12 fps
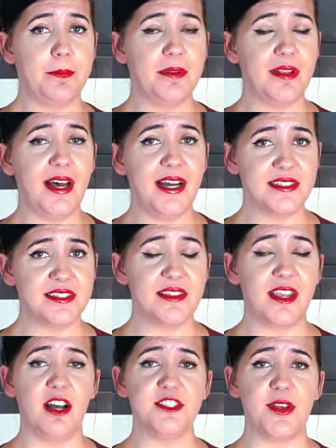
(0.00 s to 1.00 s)
plus
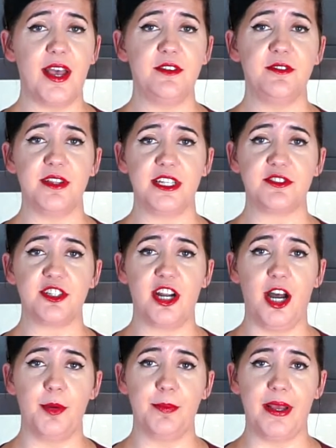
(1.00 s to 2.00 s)
they also have flavor
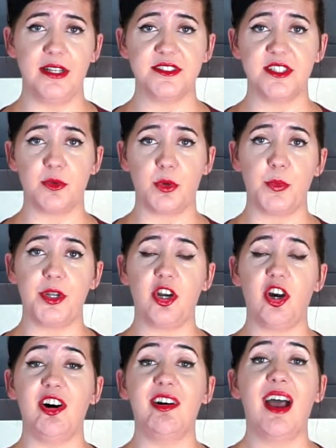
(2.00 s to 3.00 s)
compounds that are what we
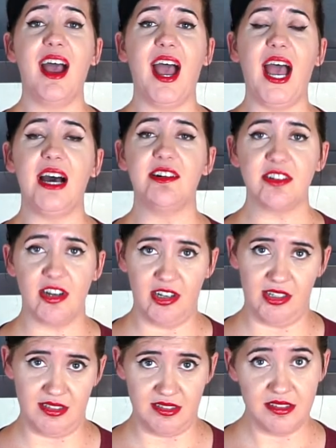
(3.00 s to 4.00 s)
call
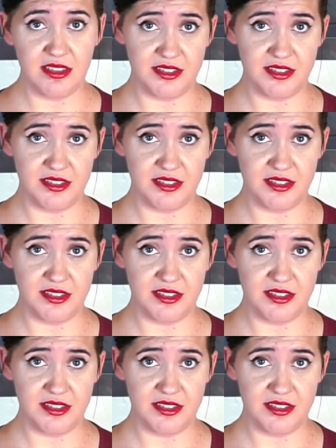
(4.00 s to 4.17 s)
alcohol